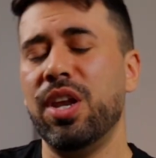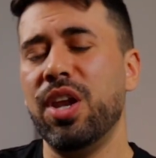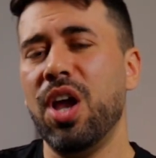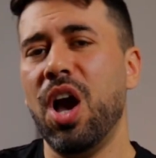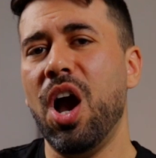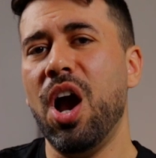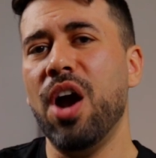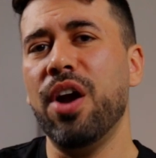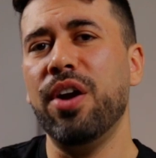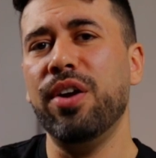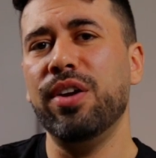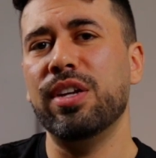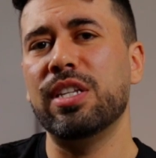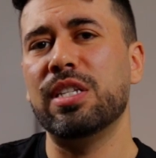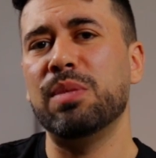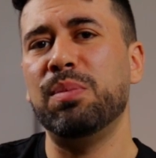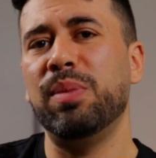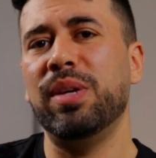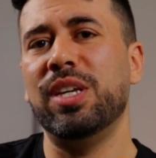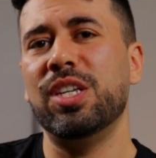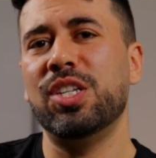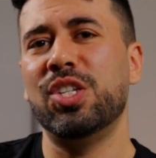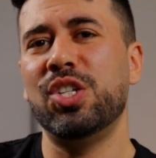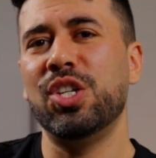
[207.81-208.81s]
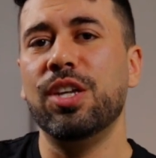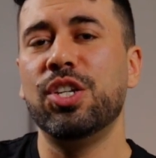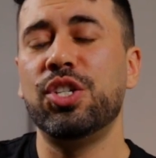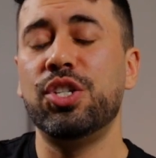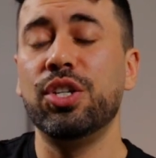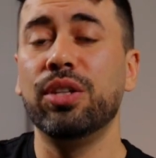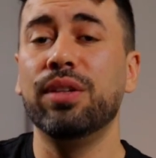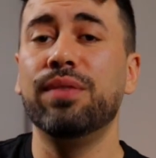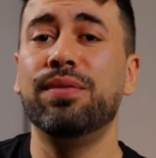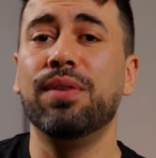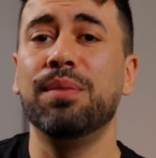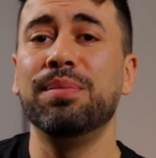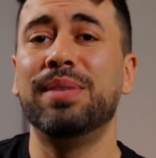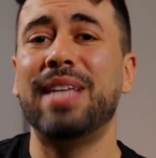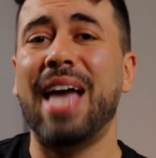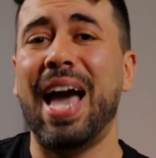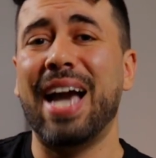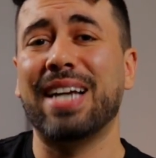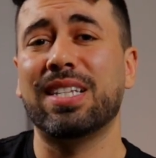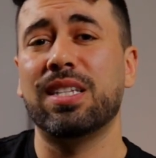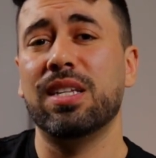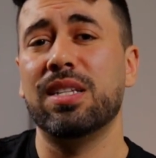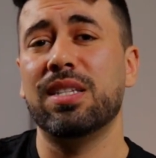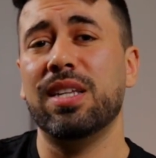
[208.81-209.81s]
an RRSP is shielded from
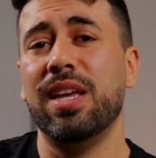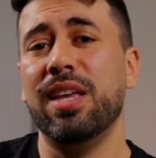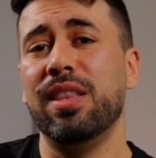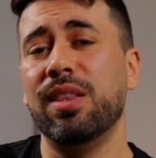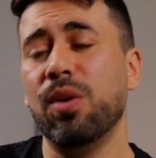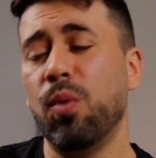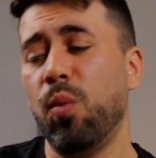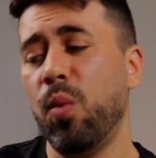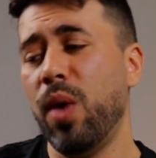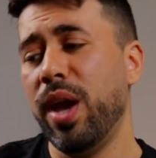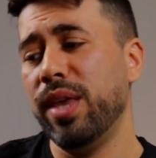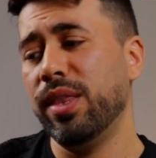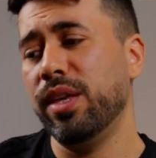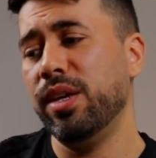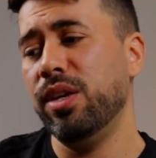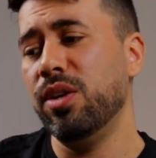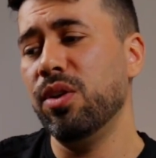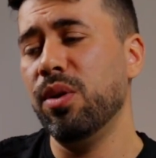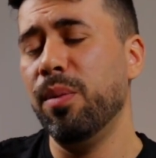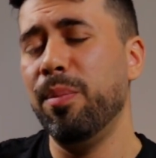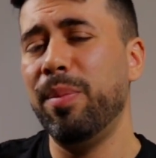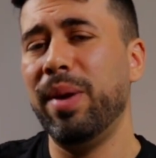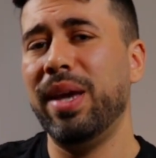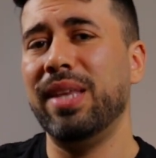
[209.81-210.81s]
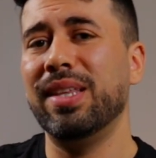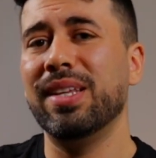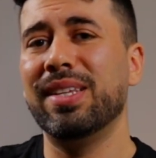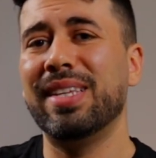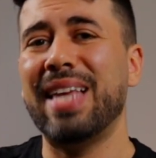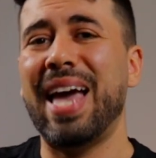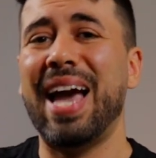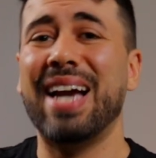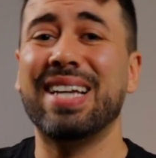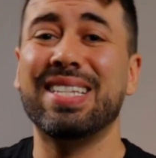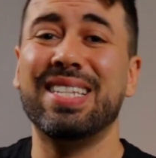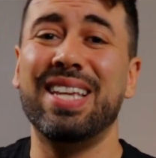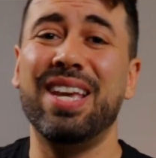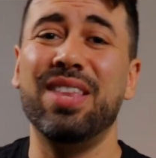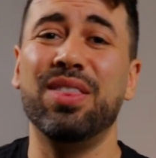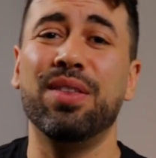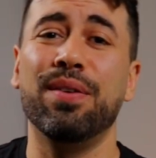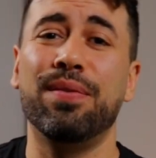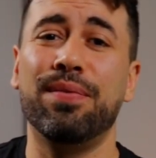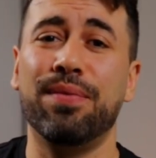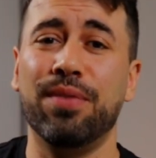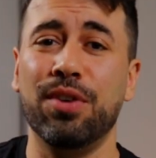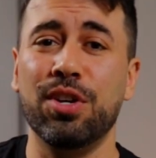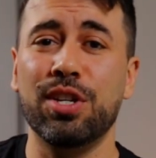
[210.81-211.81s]
taxes in the way that you don't pay the tax in
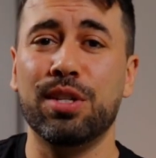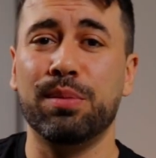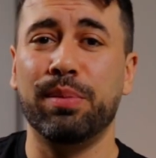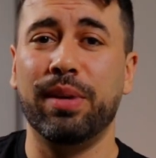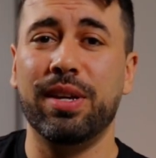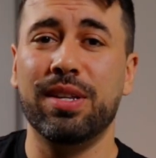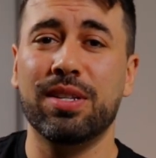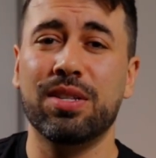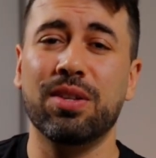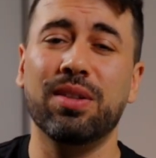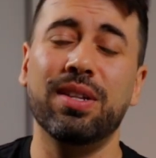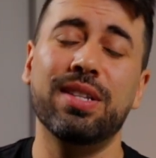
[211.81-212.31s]
the first place.